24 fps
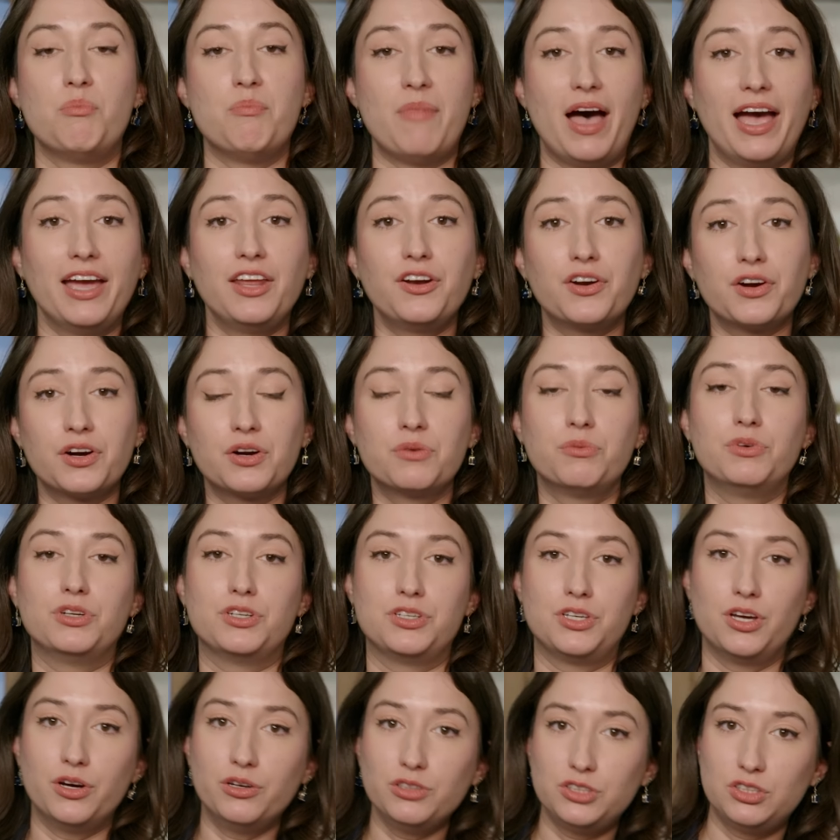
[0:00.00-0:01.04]
a miner
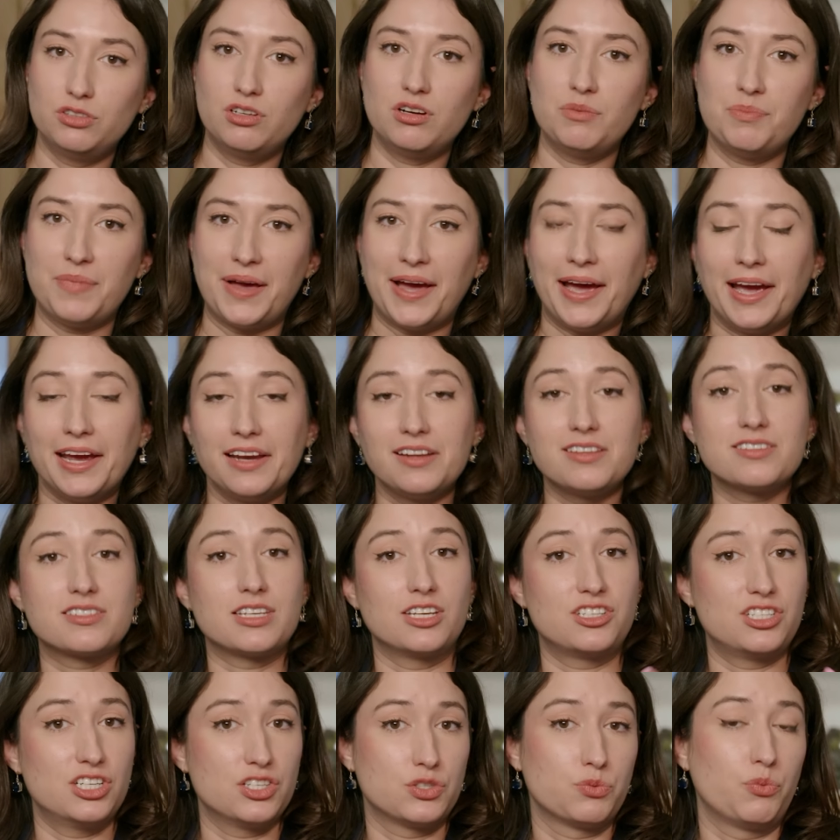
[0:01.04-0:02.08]
would go to a mine,
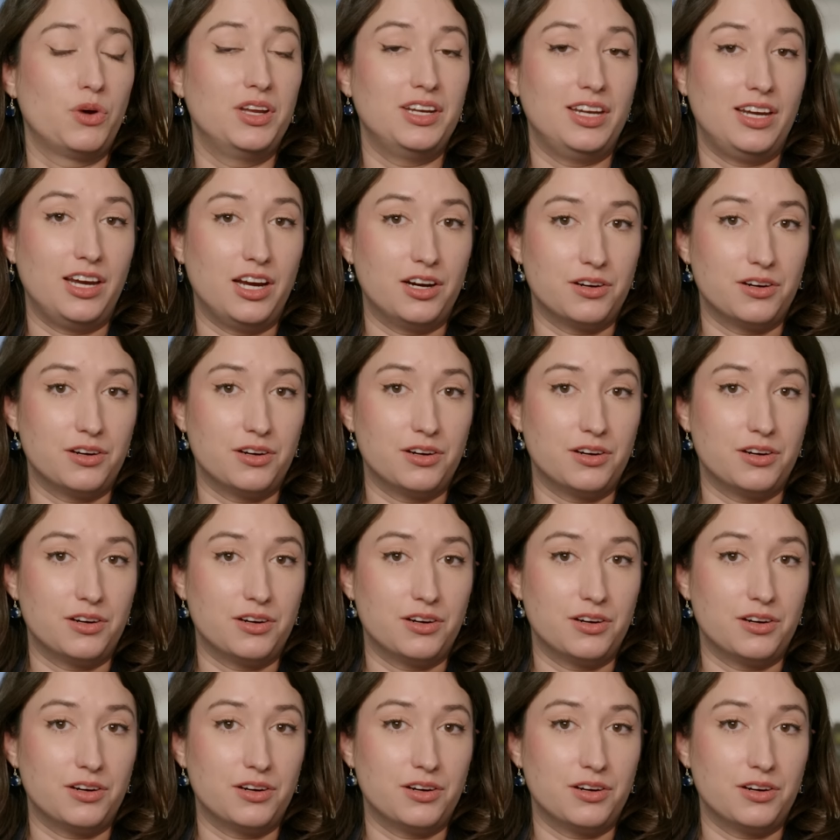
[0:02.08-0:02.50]
such as one in